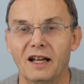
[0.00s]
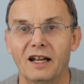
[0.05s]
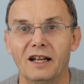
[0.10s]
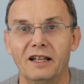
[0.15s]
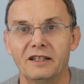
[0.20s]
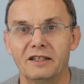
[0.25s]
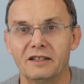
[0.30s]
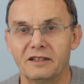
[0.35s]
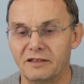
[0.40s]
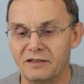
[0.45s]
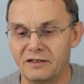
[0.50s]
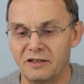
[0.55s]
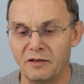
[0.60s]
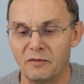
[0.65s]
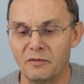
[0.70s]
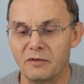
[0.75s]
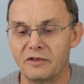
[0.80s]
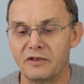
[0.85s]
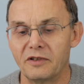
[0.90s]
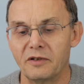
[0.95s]
and
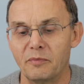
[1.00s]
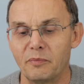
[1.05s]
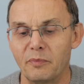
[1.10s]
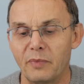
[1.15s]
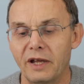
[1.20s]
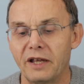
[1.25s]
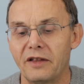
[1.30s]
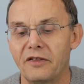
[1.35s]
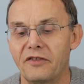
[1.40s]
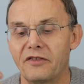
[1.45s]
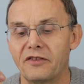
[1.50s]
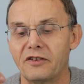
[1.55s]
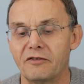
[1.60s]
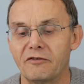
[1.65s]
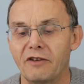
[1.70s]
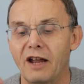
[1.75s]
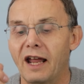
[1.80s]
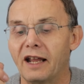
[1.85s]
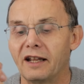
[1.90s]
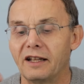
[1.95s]
the pith
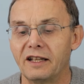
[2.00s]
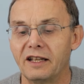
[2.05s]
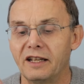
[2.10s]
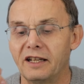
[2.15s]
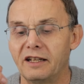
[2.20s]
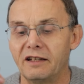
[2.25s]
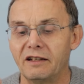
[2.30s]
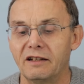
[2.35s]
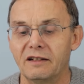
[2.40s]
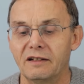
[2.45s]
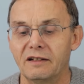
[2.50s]
around the